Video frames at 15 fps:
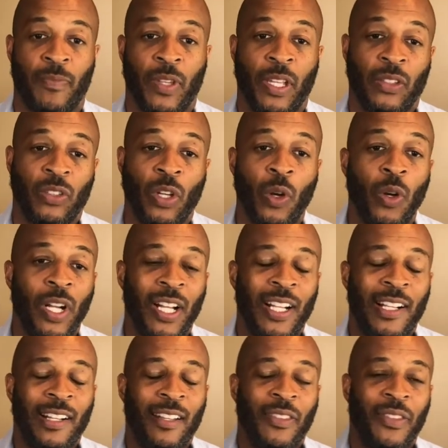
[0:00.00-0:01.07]
So
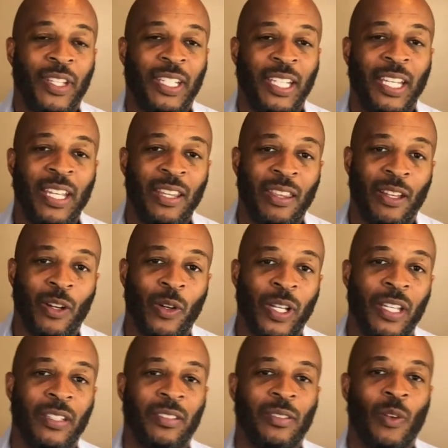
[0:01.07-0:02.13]
the key though
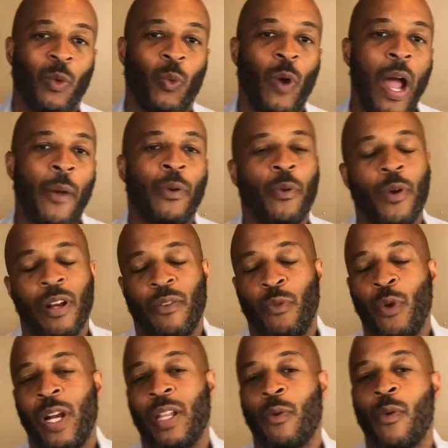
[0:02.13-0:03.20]
is, why would we want to
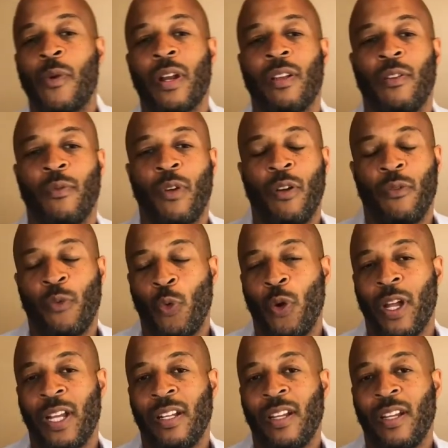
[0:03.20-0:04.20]
avoid it? We want to avoid